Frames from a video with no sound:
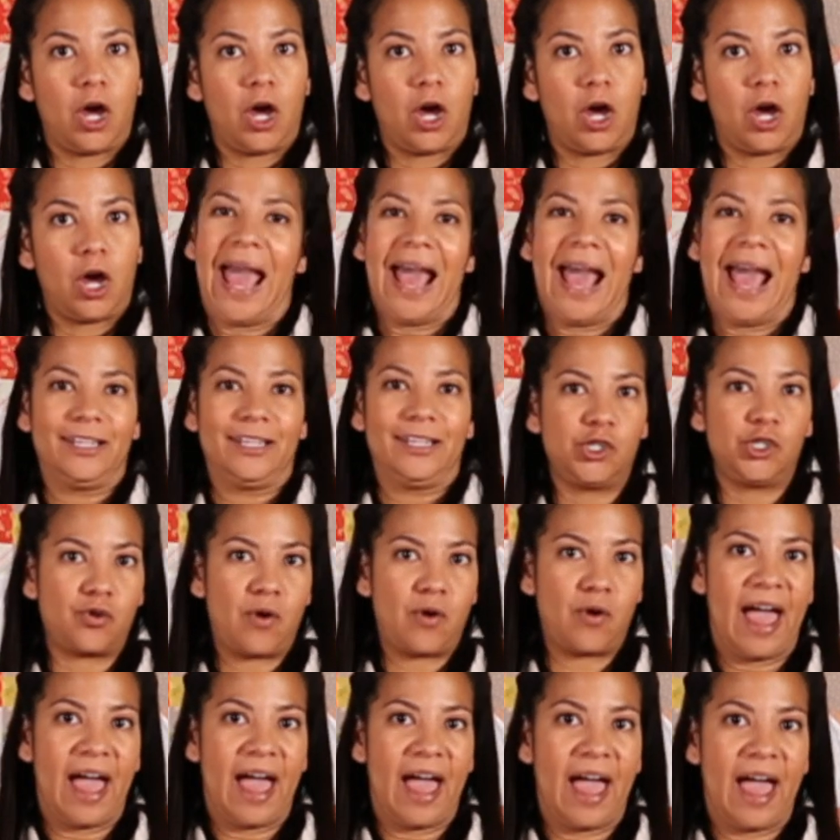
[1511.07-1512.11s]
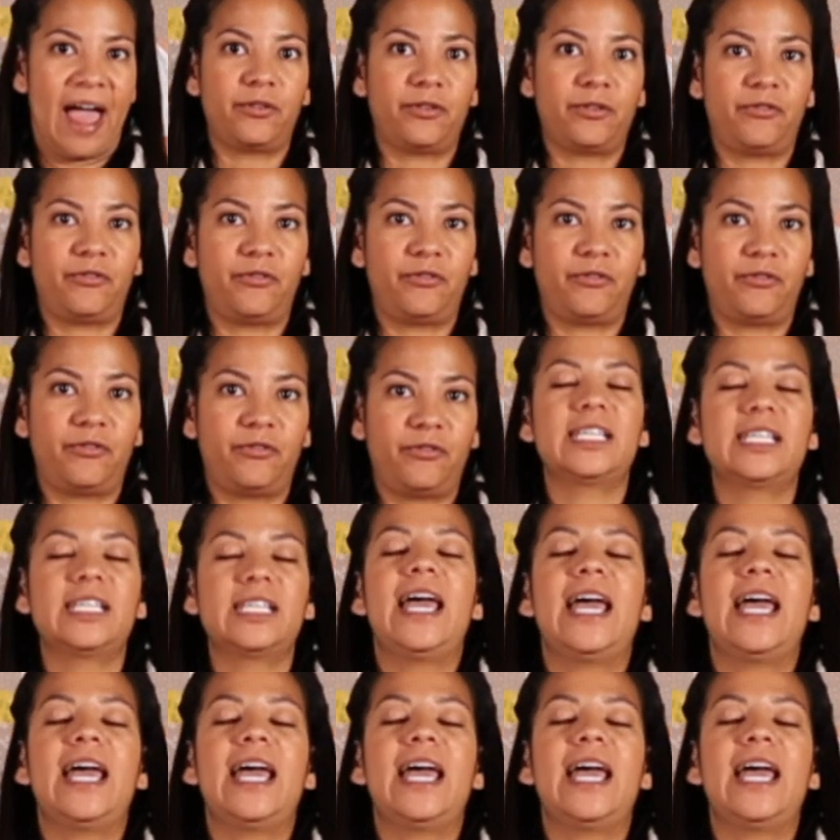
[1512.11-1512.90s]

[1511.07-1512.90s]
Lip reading: It has a giraffe on the front,